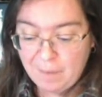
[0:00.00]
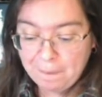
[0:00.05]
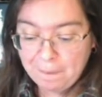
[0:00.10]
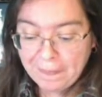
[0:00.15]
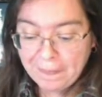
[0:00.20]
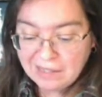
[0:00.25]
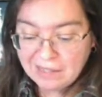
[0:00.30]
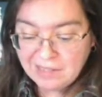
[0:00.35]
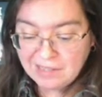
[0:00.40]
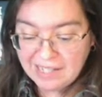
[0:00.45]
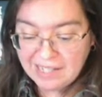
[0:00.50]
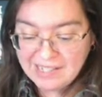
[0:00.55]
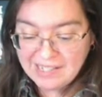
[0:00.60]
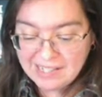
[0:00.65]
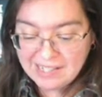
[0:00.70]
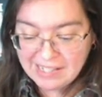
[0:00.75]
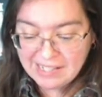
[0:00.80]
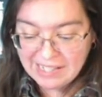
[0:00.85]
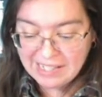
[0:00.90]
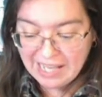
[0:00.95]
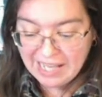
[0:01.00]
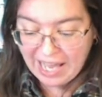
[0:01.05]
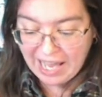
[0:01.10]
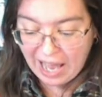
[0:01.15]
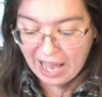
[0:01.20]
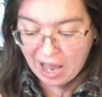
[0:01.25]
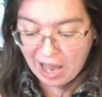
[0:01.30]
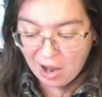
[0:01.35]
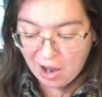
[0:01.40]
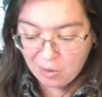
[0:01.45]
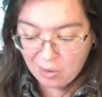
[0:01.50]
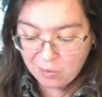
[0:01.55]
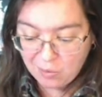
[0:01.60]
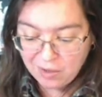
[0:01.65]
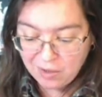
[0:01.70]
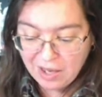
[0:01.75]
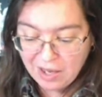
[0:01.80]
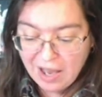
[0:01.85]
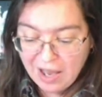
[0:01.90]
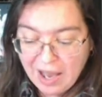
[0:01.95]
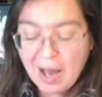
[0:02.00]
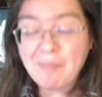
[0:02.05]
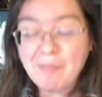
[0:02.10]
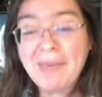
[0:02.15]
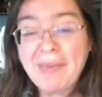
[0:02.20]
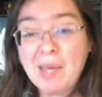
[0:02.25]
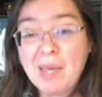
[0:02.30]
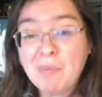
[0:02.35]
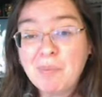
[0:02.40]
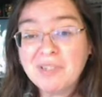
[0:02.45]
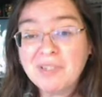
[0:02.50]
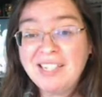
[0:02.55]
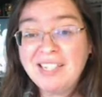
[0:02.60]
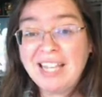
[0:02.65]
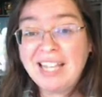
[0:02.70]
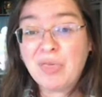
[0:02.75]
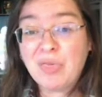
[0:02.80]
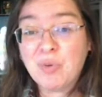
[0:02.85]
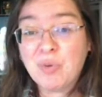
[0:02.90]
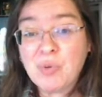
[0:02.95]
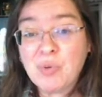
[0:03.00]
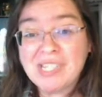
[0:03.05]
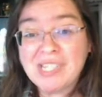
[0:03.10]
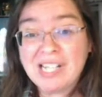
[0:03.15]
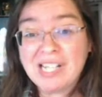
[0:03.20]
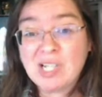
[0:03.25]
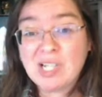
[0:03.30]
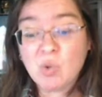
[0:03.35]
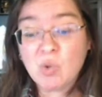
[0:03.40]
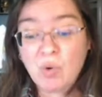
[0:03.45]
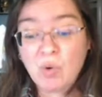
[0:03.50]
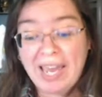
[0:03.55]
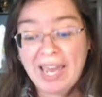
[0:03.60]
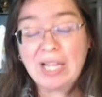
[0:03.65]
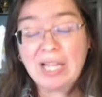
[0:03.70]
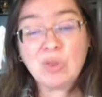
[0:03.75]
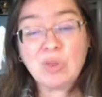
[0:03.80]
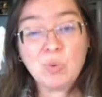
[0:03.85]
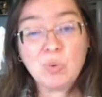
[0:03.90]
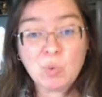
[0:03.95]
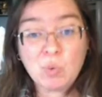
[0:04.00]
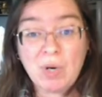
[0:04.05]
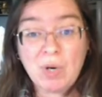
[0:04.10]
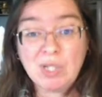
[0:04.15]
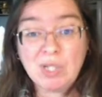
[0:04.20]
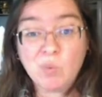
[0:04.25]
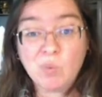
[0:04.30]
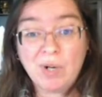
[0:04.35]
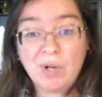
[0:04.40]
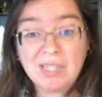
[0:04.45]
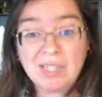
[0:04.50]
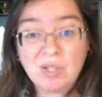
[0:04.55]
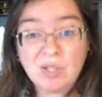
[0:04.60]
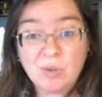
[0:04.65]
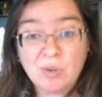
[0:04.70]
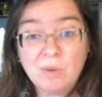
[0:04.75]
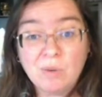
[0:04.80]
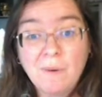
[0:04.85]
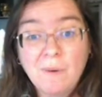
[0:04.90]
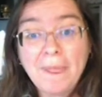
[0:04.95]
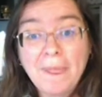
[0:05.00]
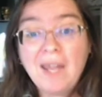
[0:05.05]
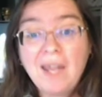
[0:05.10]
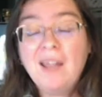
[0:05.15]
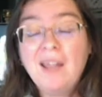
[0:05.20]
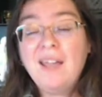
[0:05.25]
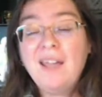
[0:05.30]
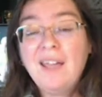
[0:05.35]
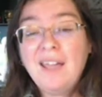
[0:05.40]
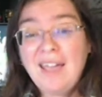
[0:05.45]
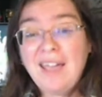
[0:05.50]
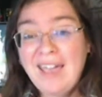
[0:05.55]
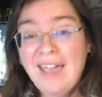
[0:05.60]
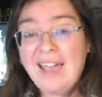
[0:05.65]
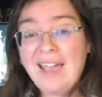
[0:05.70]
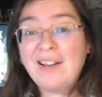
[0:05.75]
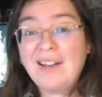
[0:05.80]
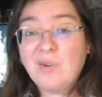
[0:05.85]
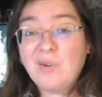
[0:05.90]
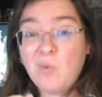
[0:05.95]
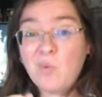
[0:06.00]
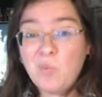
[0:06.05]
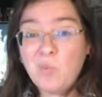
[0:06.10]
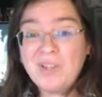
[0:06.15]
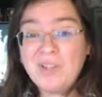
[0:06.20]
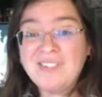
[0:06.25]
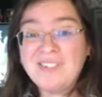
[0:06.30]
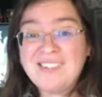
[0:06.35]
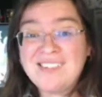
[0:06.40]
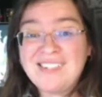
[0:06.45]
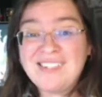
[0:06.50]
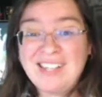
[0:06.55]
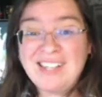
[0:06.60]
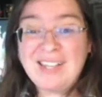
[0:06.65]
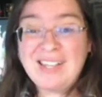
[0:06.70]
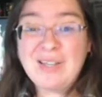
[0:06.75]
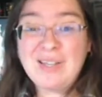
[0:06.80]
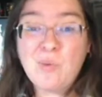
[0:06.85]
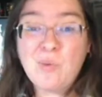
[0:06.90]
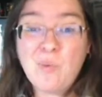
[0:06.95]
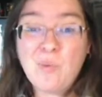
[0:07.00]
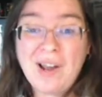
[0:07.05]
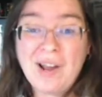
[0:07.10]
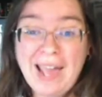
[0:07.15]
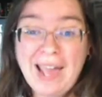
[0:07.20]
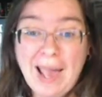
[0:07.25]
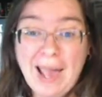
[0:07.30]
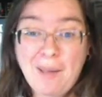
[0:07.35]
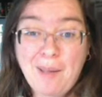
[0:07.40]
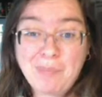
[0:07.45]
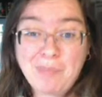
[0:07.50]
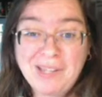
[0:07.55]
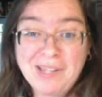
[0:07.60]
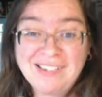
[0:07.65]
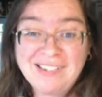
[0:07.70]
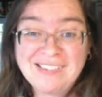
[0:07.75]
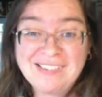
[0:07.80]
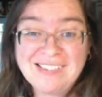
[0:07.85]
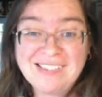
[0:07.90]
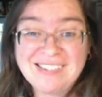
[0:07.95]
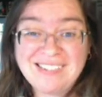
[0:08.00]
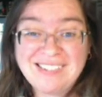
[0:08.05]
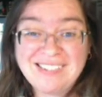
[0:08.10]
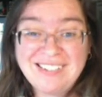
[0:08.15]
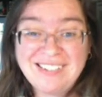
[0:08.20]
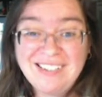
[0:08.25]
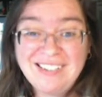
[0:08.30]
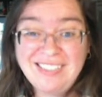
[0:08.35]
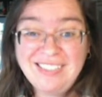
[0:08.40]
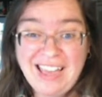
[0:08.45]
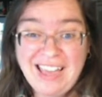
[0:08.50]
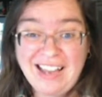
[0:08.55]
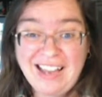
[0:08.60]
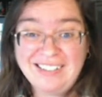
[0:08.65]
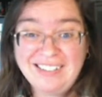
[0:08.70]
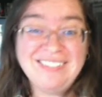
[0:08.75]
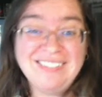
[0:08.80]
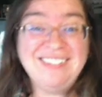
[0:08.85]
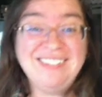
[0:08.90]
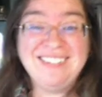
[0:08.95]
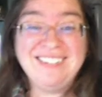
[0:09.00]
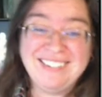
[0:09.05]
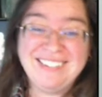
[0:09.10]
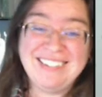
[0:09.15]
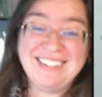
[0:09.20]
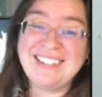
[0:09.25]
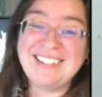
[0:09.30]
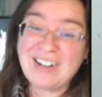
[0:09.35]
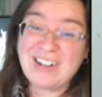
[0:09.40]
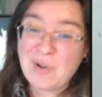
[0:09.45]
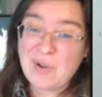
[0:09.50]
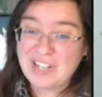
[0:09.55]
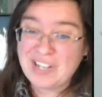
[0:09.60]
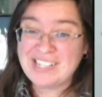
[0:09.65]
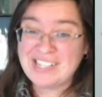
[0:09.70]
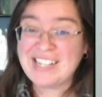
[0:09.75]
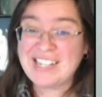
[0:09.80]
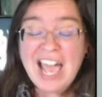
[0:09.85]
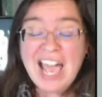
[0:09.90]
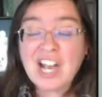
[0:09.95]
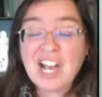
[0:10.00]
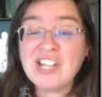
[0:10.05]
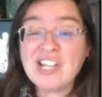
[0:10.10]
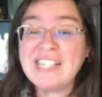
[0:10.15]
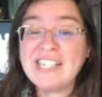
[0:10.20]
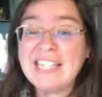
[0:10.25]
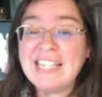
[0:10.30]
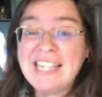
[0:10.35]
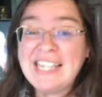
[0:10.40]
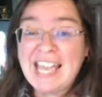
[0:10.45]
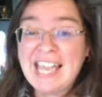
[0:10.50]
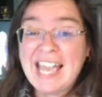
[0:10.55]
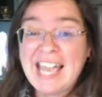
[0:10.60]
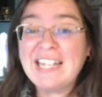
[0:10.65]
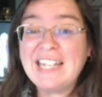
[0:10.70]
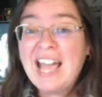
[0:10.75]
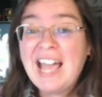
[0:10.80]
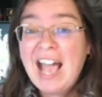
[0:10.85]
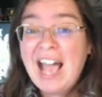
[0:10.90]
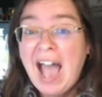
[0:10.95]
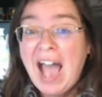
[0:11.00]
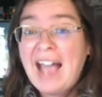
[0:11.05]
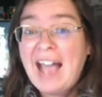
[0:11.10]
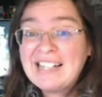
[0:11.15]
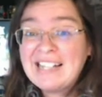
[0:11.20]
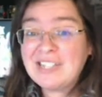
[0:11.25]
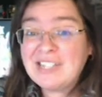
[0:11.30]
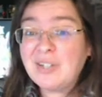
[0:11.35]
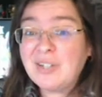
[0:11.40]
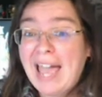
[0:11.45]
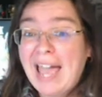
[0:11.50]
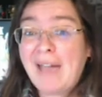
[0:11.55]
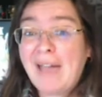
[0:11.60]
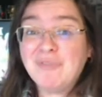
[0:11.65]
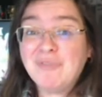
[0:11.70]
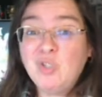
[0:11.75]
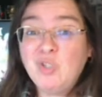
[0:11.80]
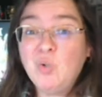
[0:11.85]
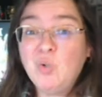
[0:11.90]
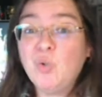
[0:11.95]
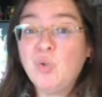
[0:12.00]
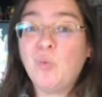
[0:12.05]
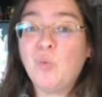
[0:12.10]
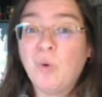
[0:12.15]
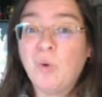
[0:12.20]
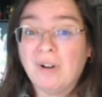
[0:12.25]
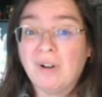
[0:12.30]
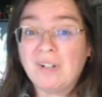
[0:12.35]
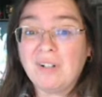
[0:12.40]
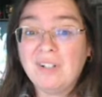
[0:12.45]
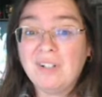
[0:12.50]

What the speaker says: Let's see how I'm able to get through 6 through 8 through 2022, and we'll see what happens then. You know, because in the end, I still have to do the work.